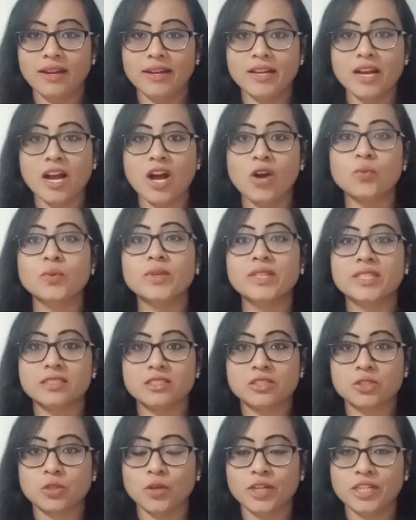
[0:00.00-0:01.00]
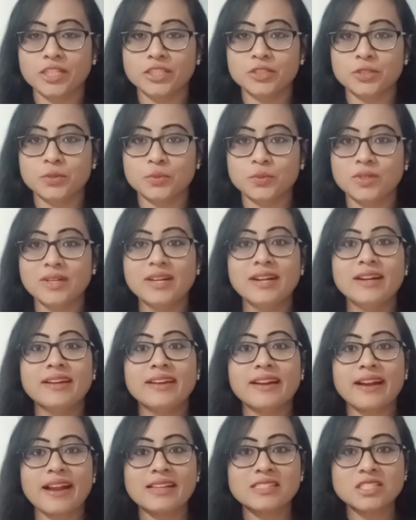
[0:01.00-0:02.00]
how it is going to
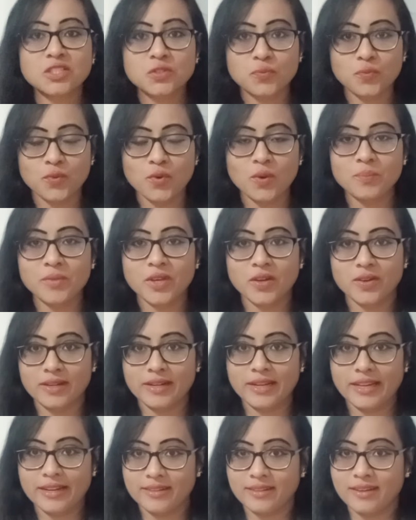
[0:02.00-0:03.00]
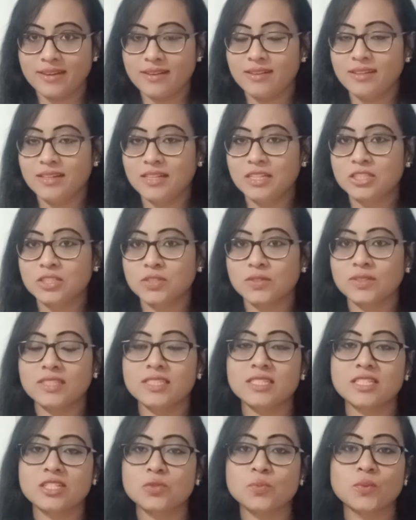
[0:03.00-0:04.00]
transform your data. So this
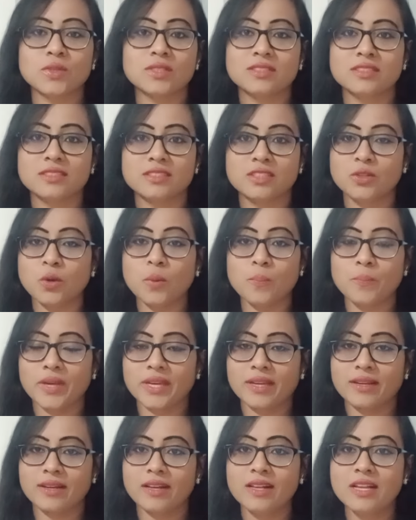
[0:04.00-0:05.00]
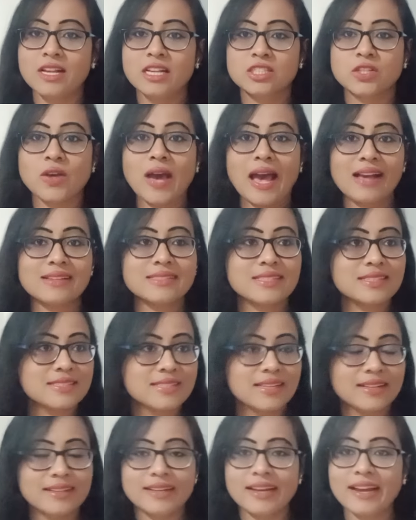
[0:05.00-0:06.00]
is what the topic. So as I
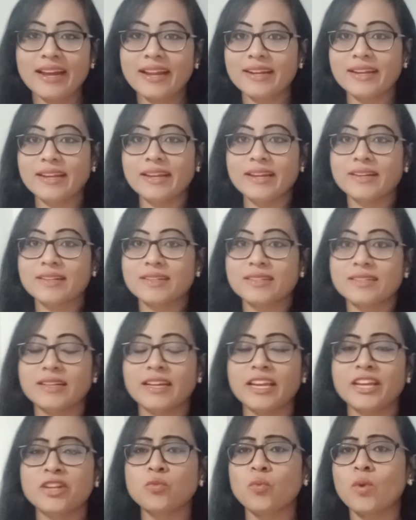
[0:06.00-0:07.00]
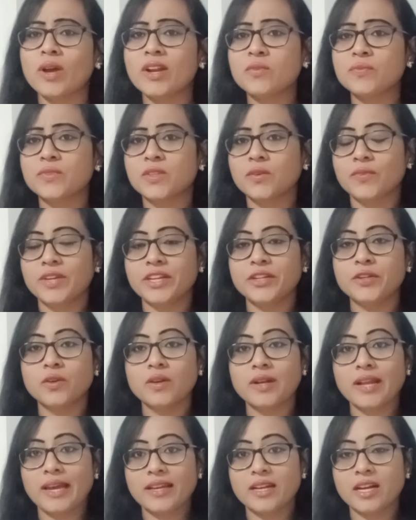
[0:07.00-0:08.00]
said earlier in one of the video,
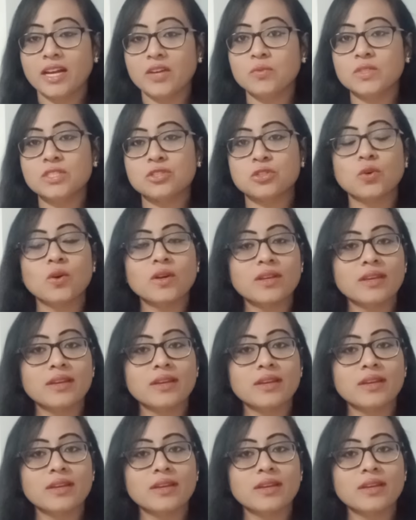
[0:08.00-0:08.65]
like I was talking